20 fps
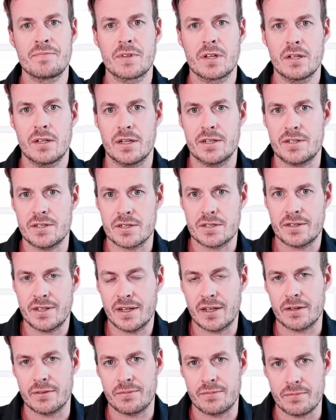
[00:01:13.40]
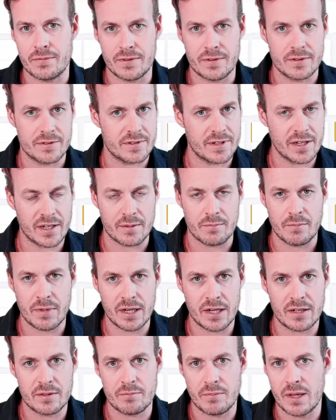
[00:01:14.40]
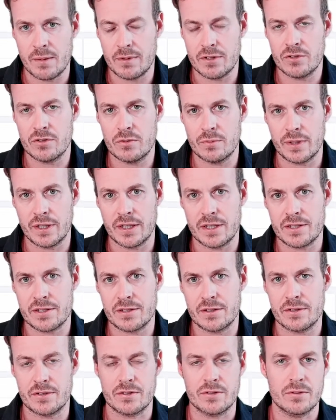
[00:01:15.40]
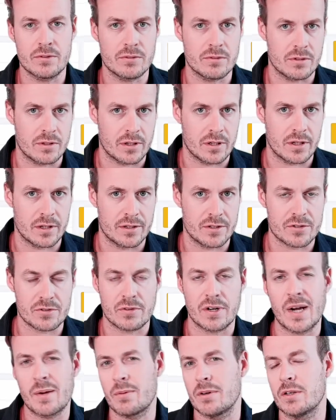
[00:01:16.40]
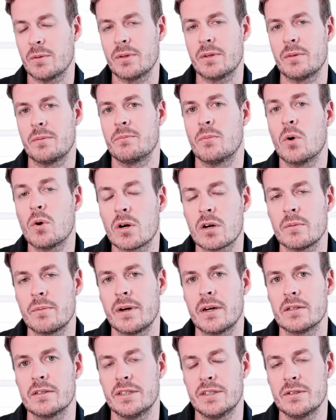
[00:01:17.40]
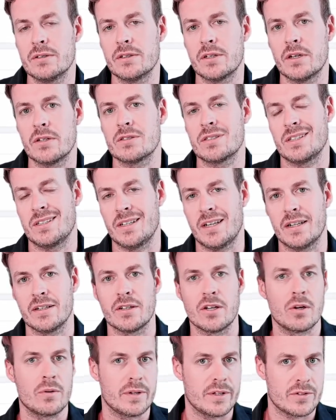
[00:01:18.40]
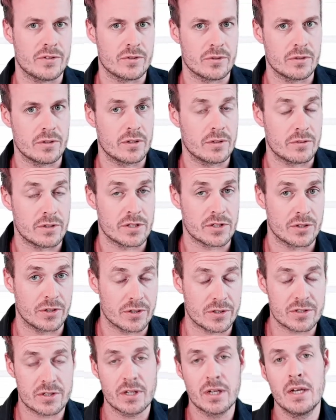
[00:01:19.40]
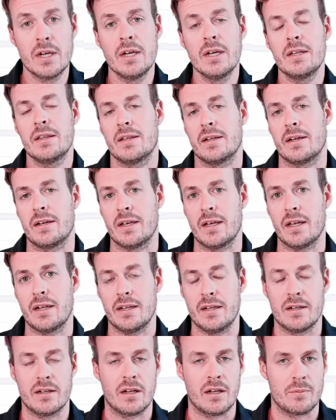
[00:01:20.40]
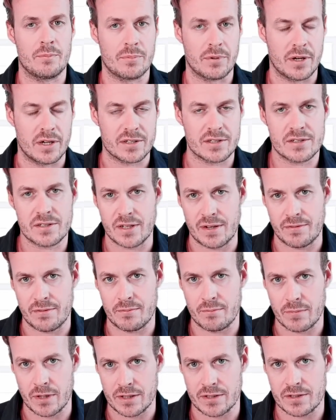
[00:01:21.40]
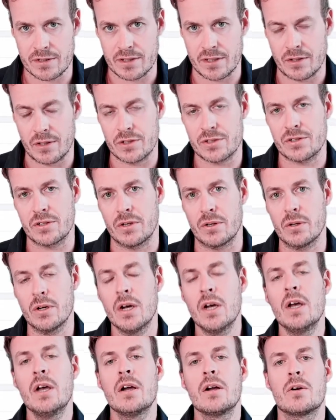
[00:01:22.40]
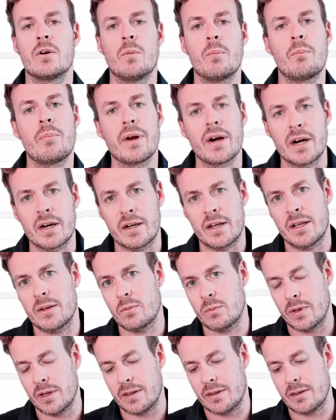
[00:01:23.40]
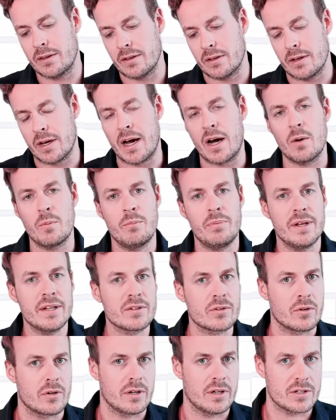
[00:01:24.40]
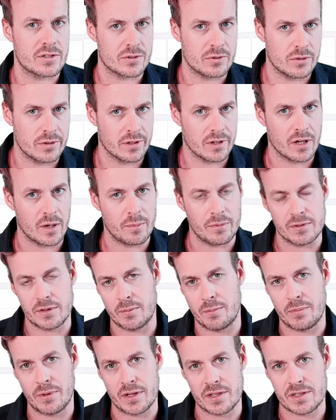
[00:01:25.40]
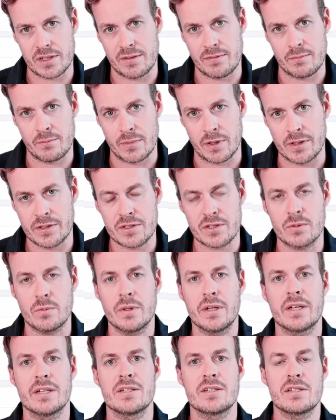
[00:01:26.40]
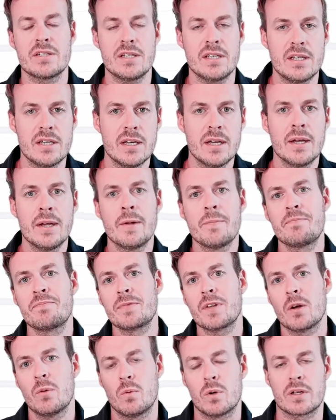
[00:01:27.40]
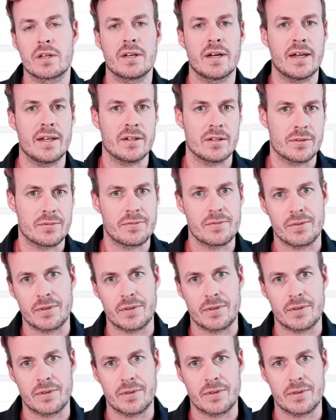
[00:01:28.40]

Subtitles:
Let's just take a minute, maybe 2 minutes to describe a little bit more about Yield Notes and then go into the results that I had in the past 7 months. And also compare that with how Bitcoin is holding up in the past 7 months so we can see what kind of